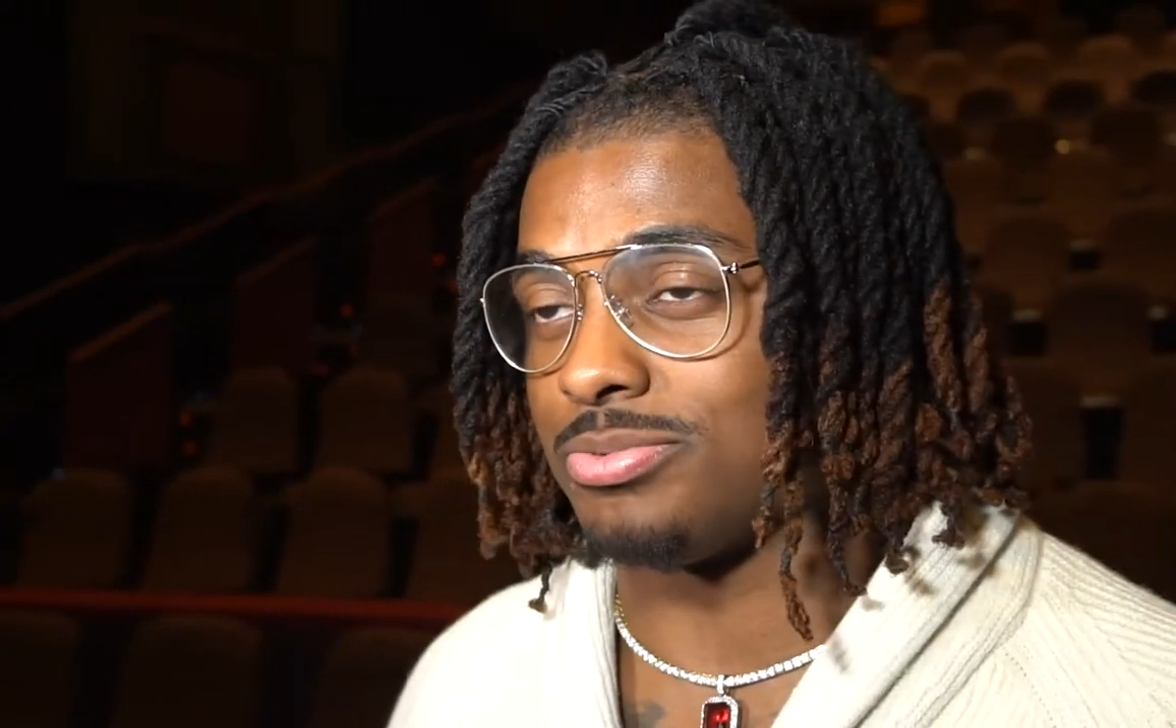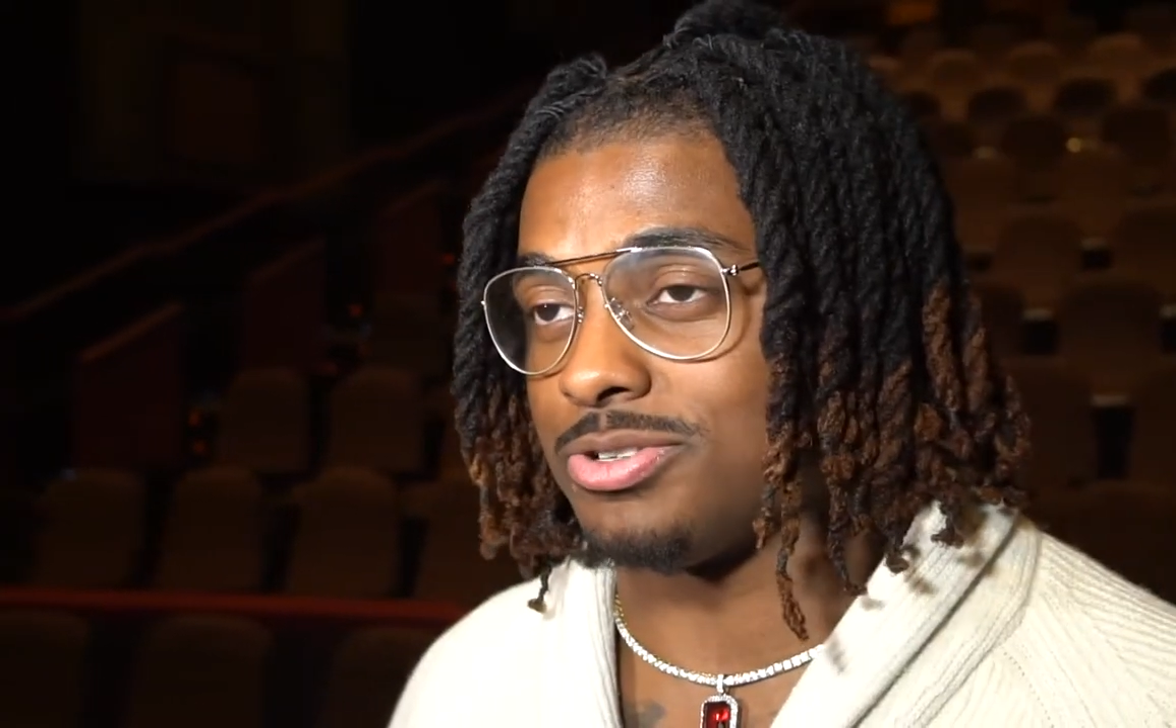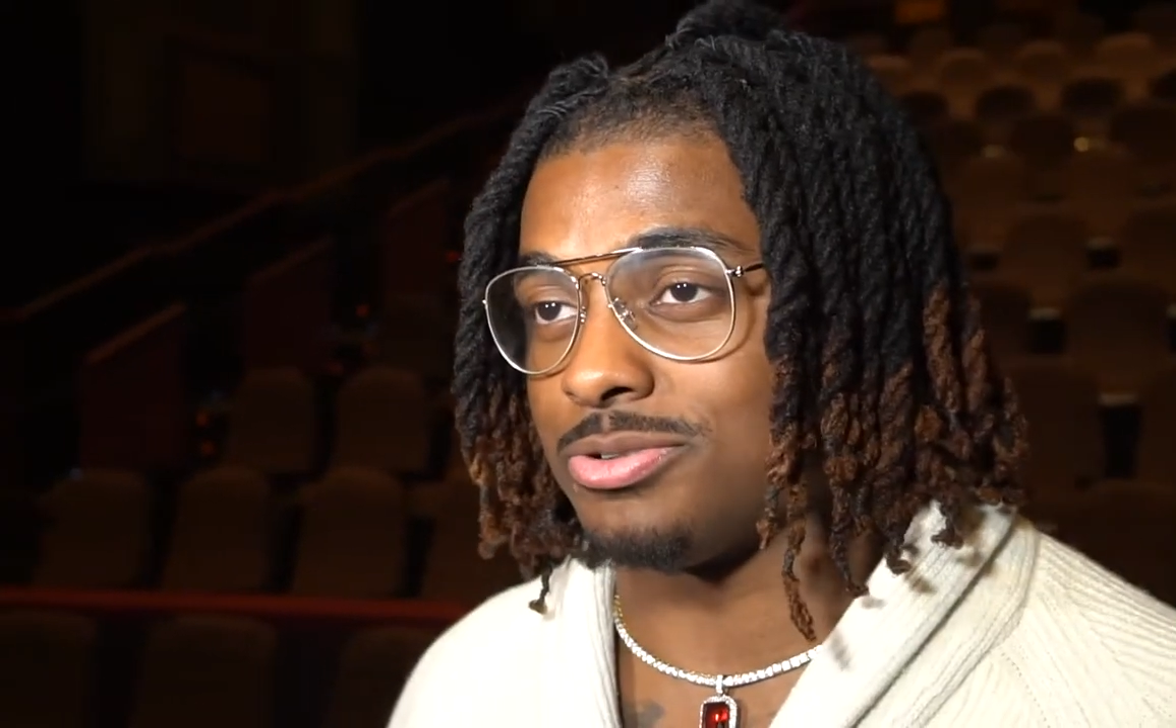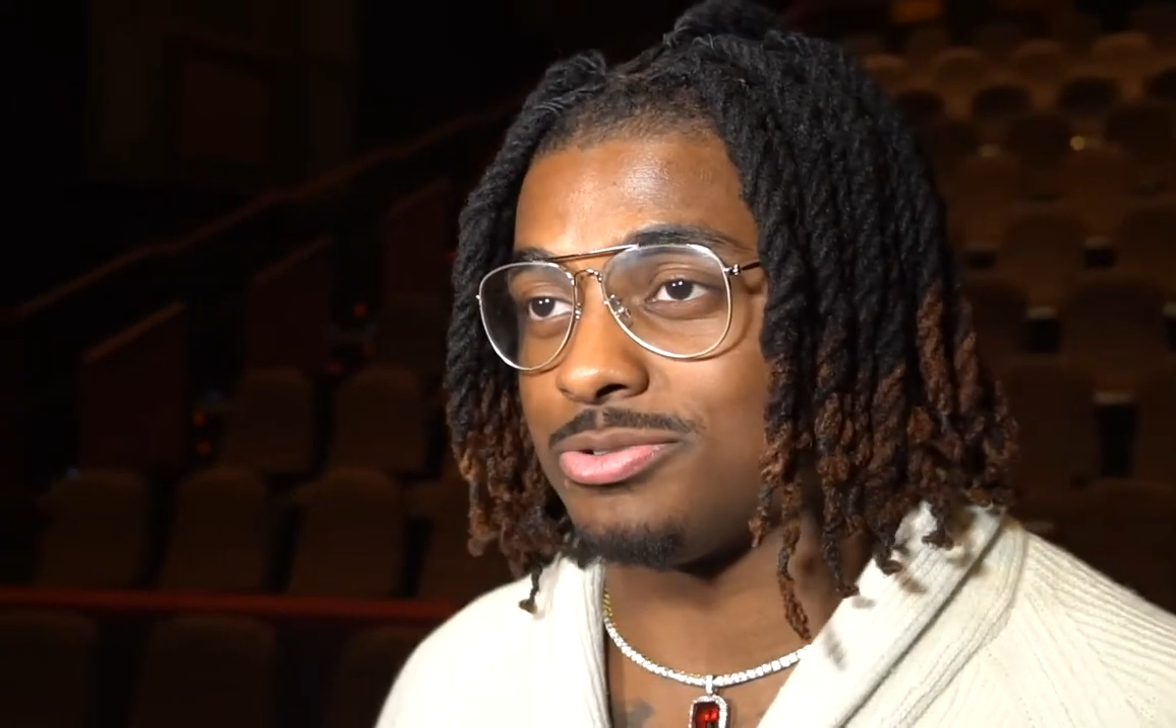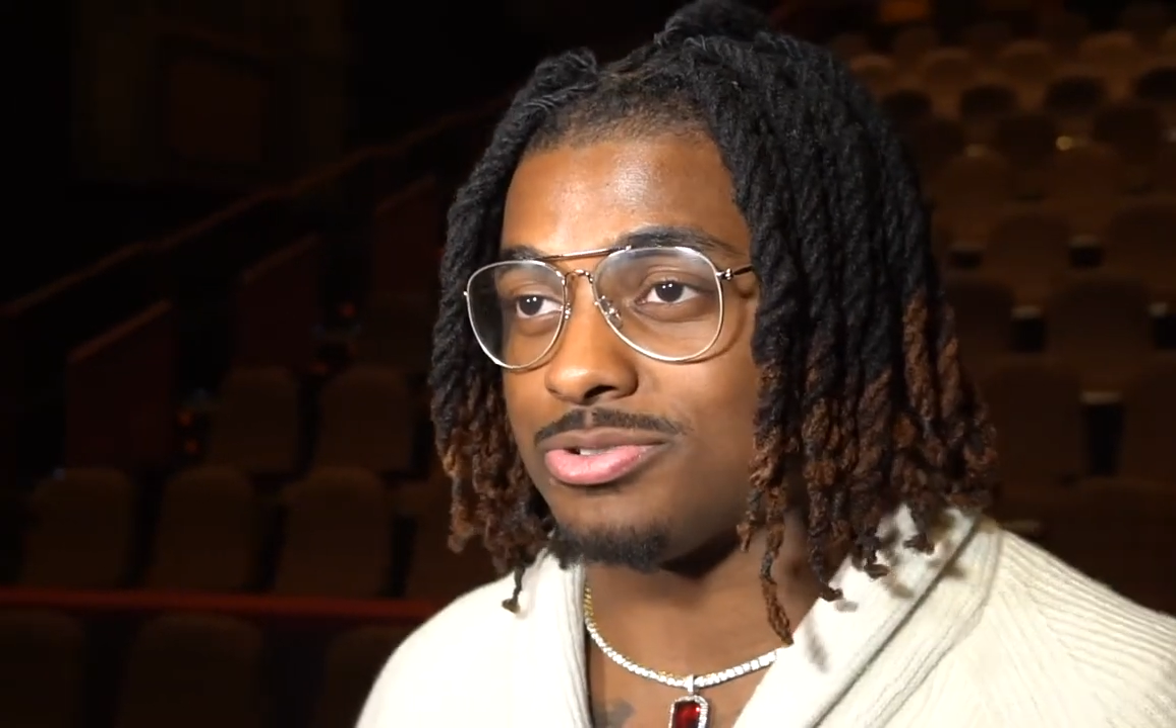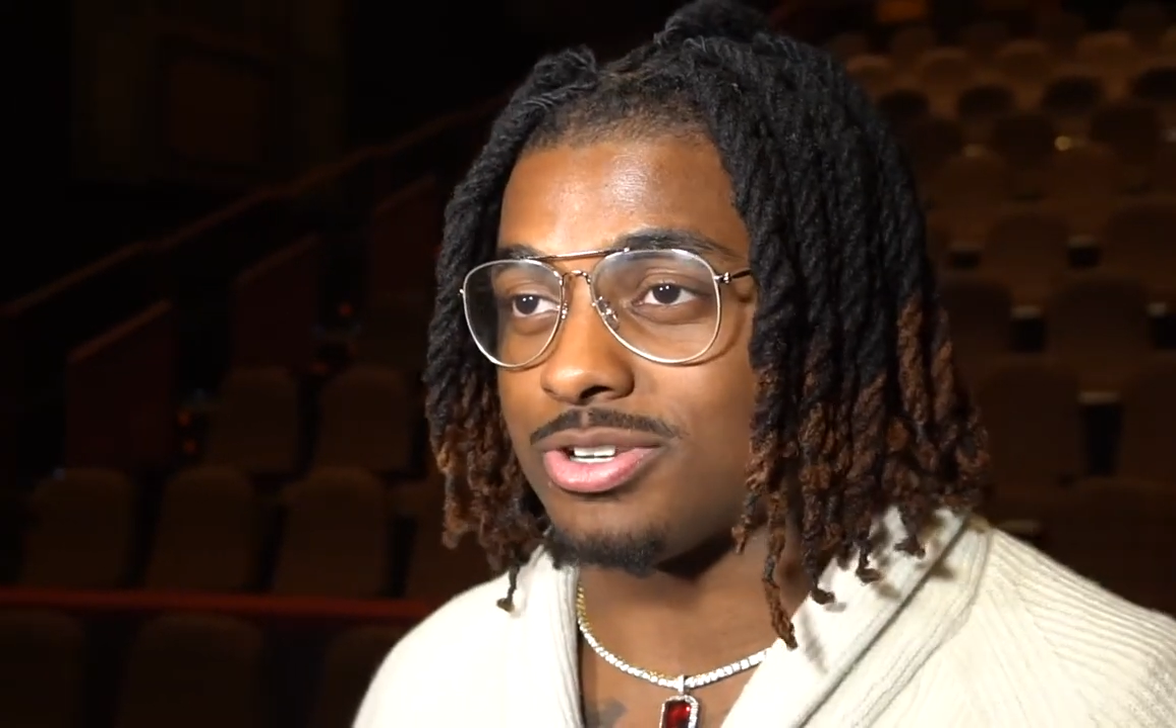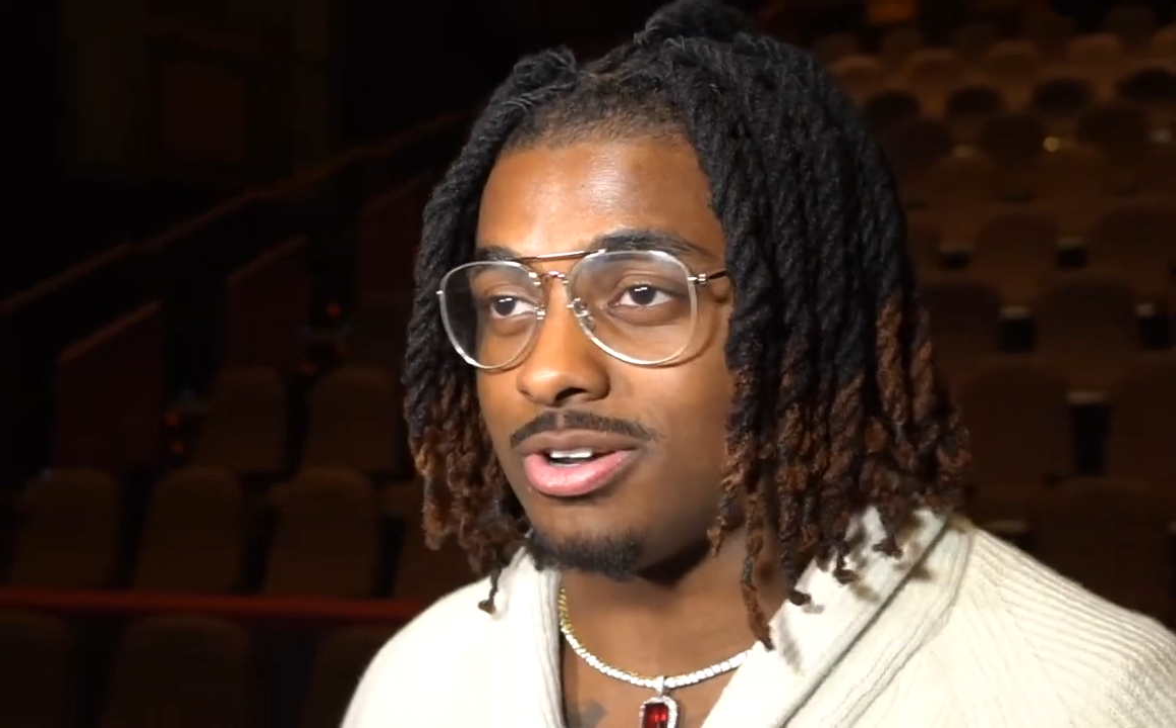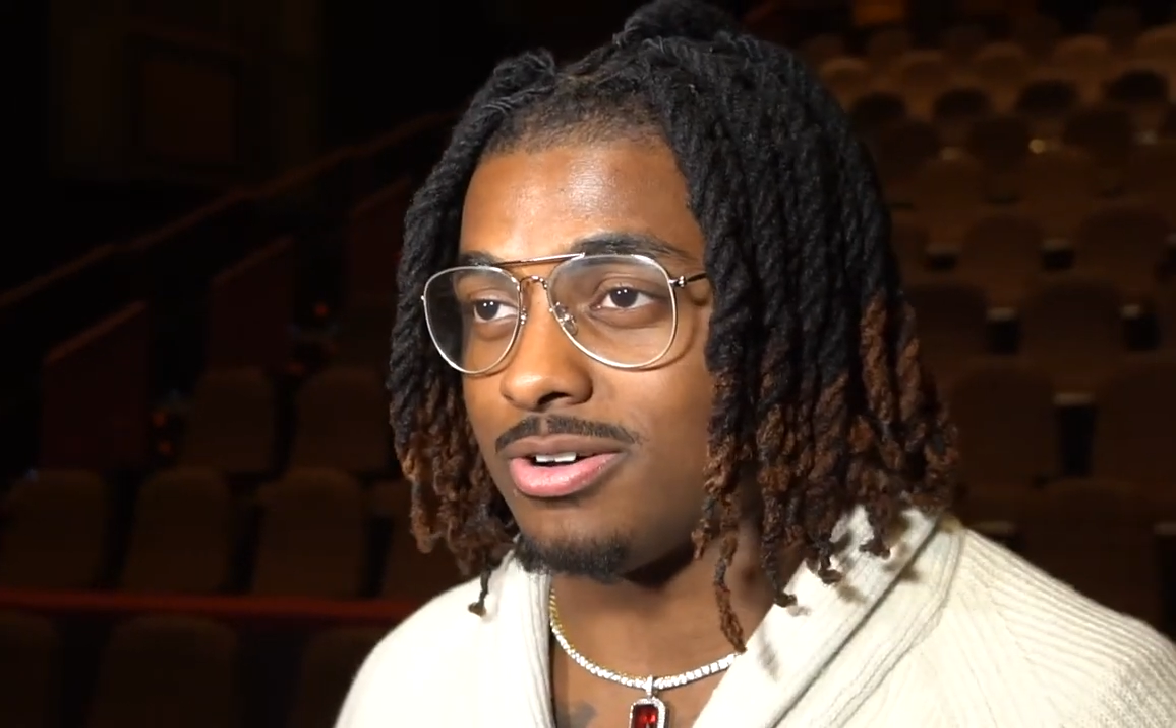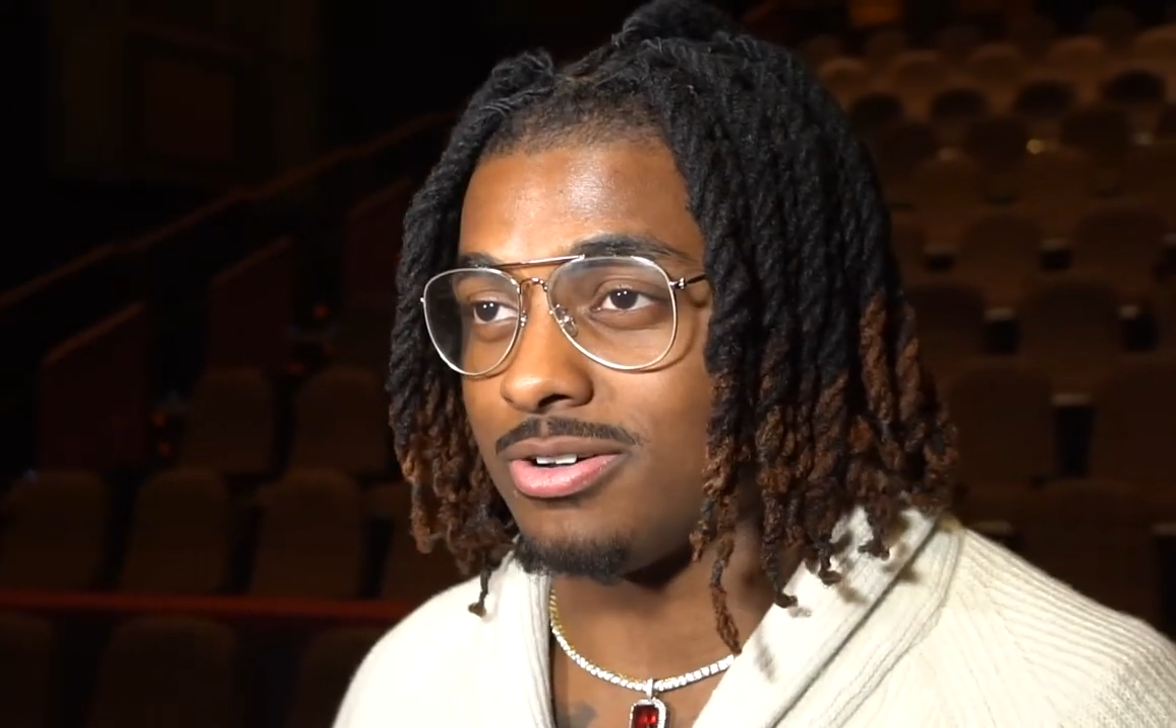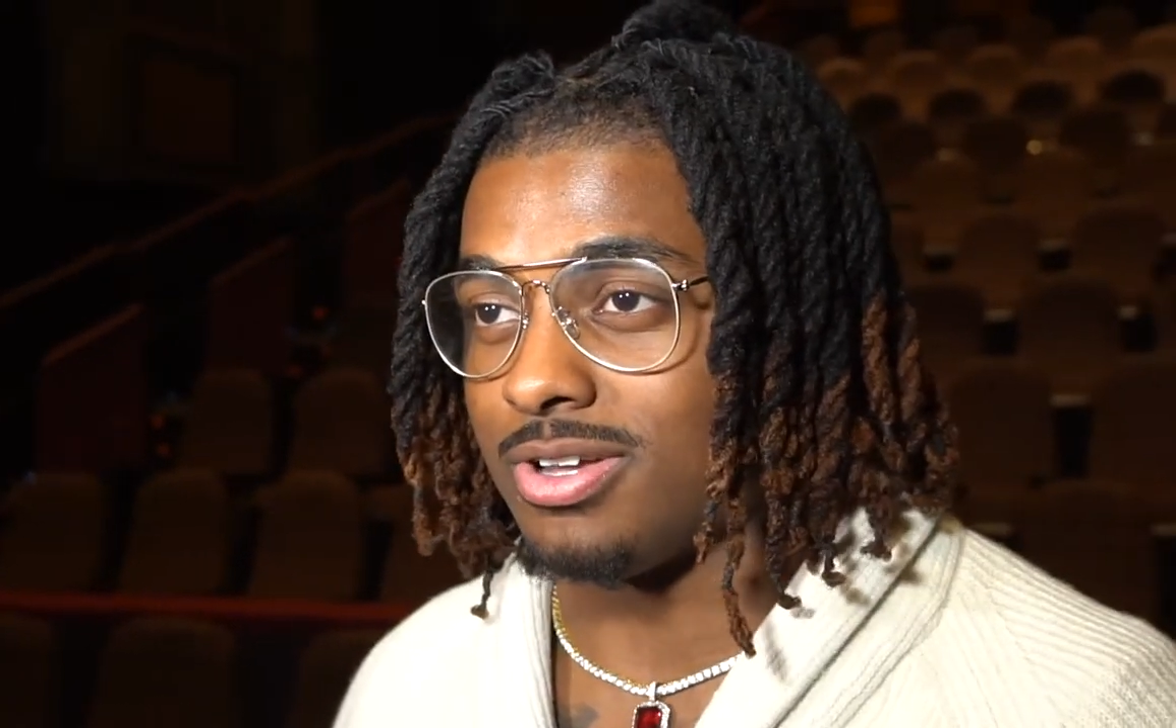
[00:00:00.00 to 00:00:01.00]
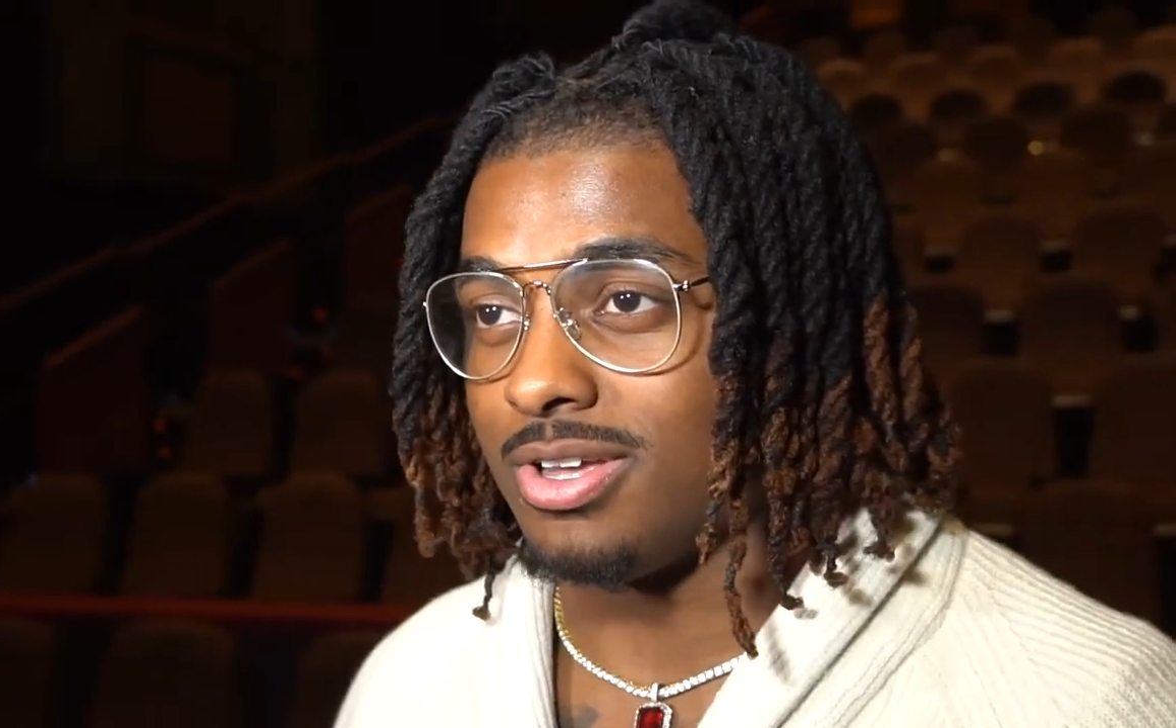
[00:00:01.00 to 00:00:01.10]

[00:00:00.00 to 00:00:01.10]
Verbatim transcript: too. So